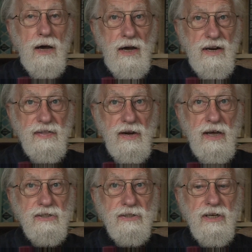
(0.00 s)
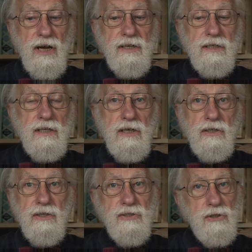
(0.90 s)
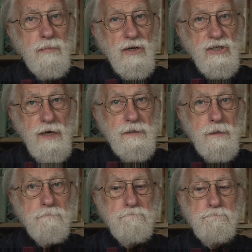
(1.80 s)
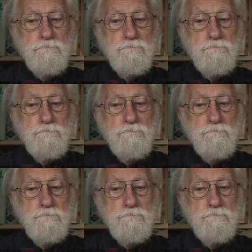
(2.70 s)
another lesson that I didn't learn until much later.